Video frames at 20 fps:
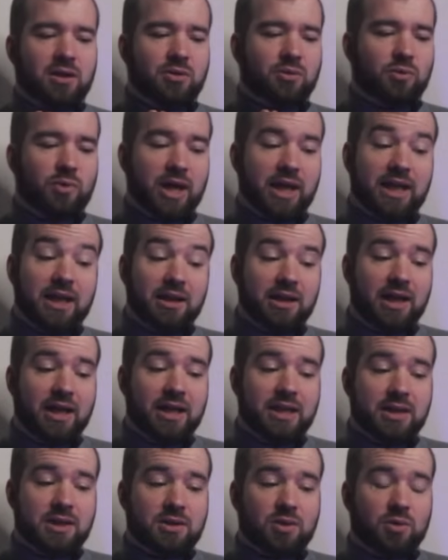
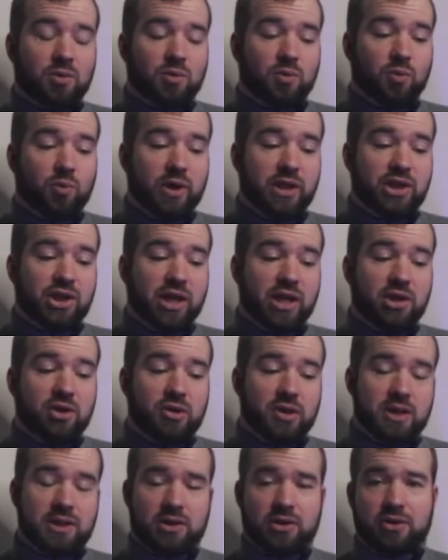recognize which
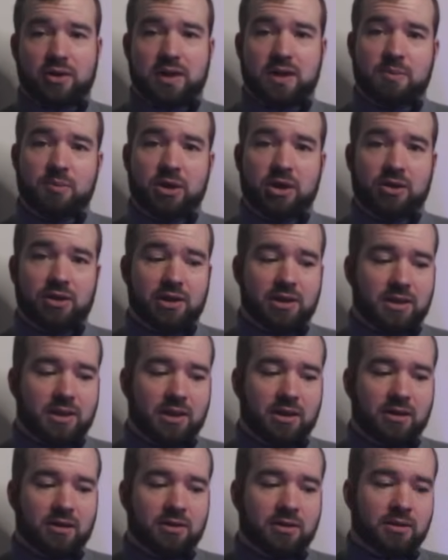hindrance you're
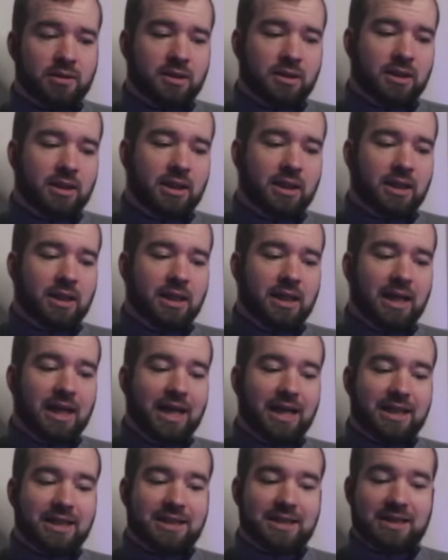experiencing,
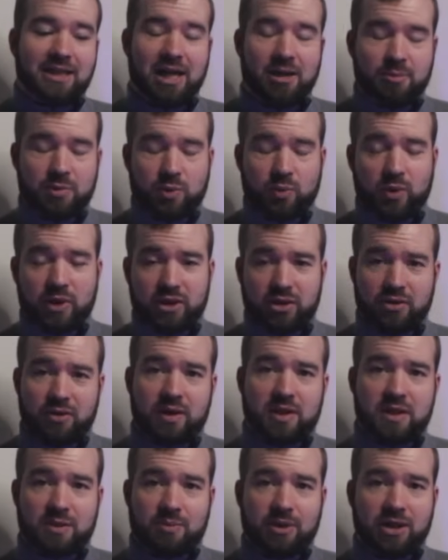accept what you're
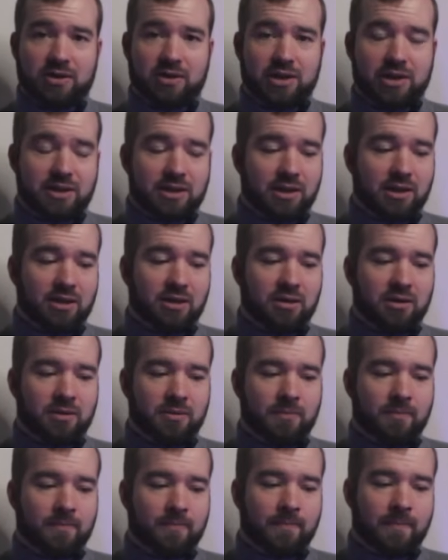experiencing,
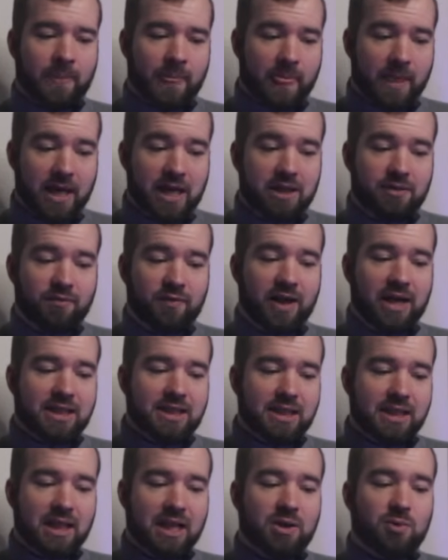
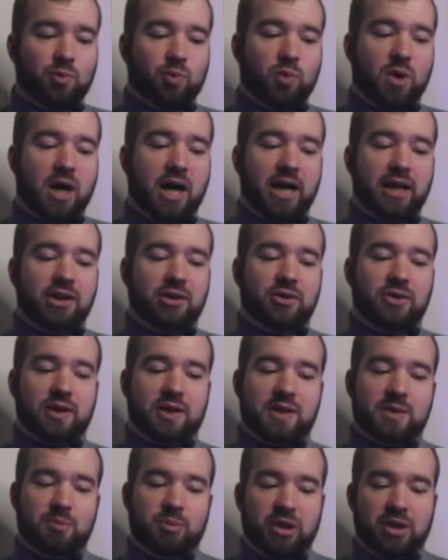investigate why you're
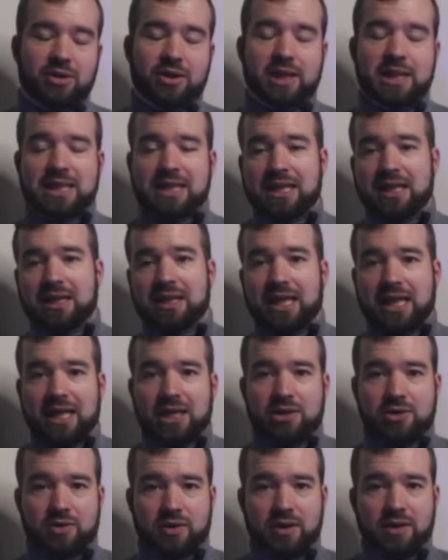experiencing the
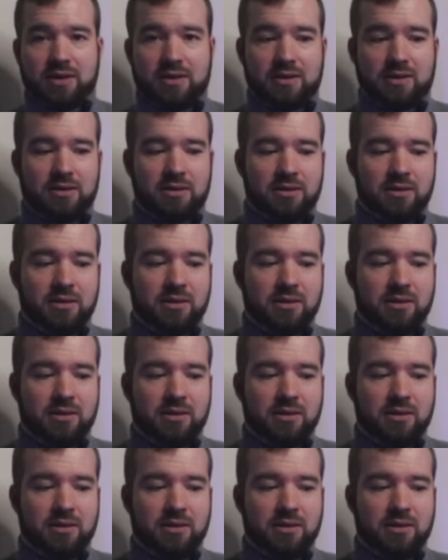hindrance,